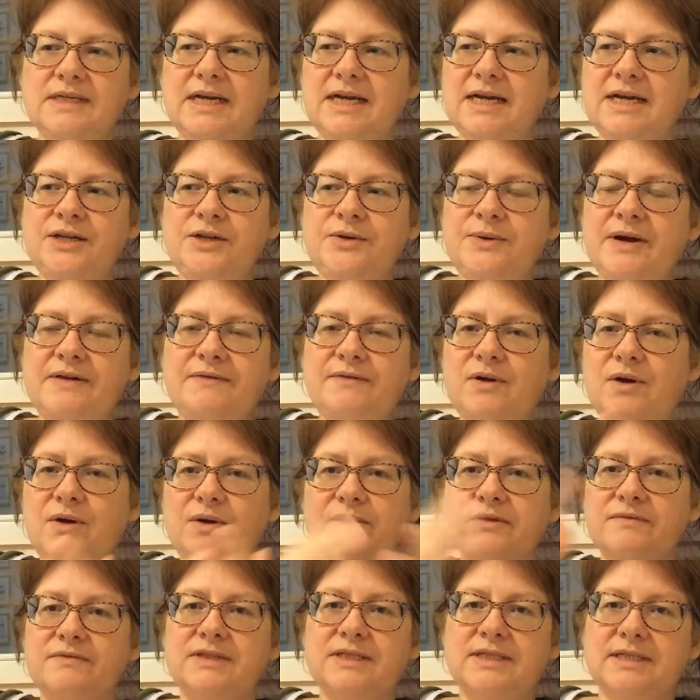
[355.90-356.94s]
and you have
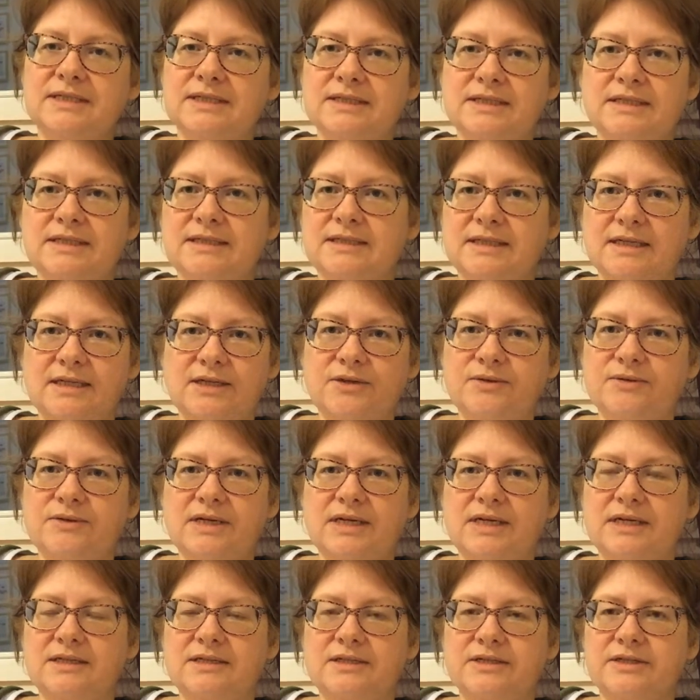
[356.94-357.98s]
all the facilities that you
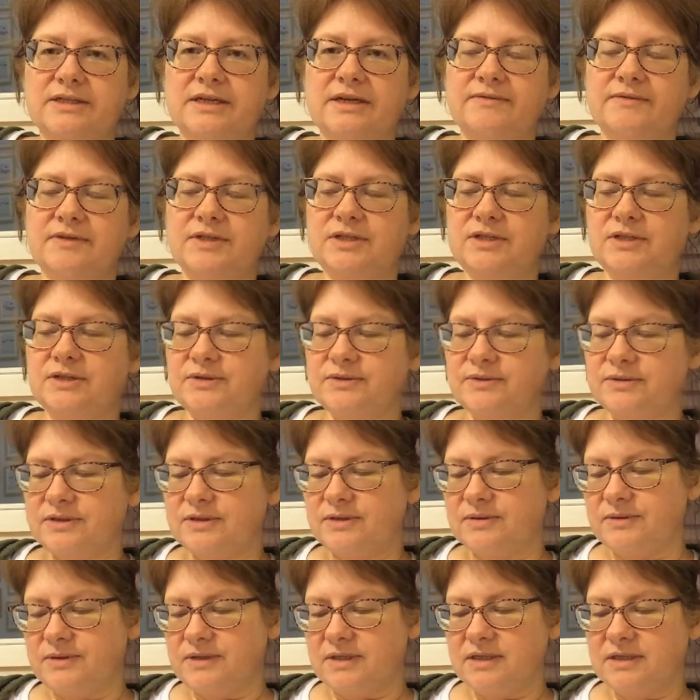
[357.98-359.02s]
need just given to you.
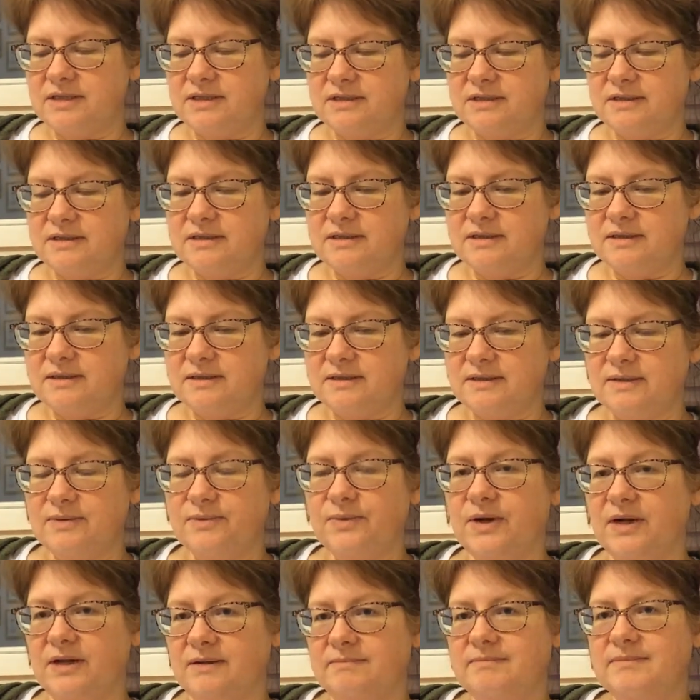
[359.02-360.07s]
So it's,
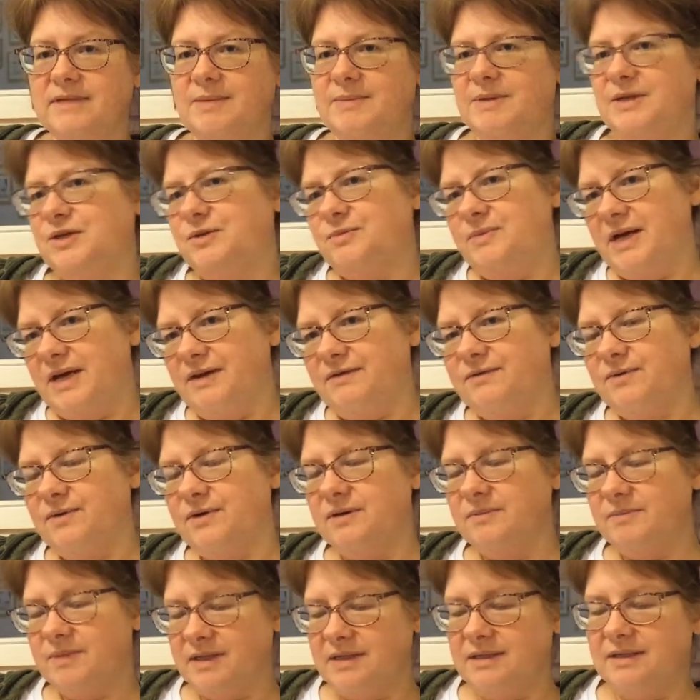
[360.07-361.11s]
well, I mean, you pay for
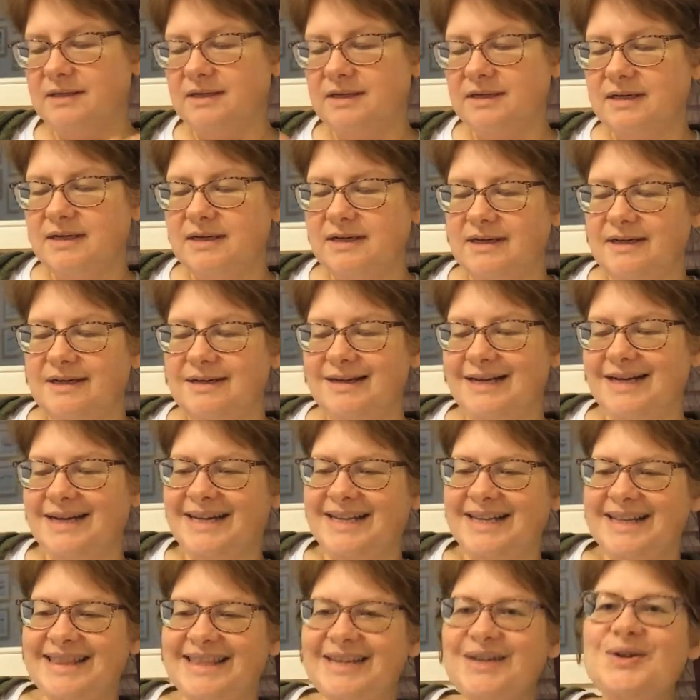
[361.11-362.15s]
it, but
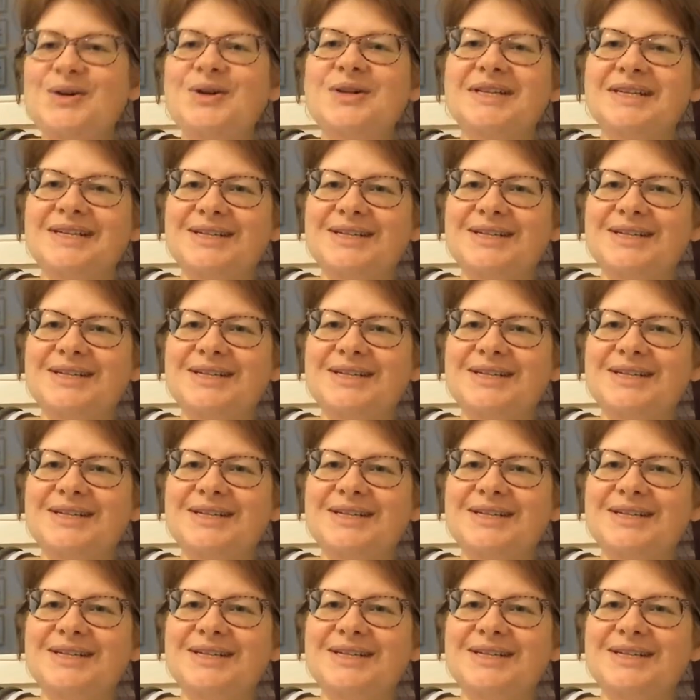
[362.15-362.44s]
they're all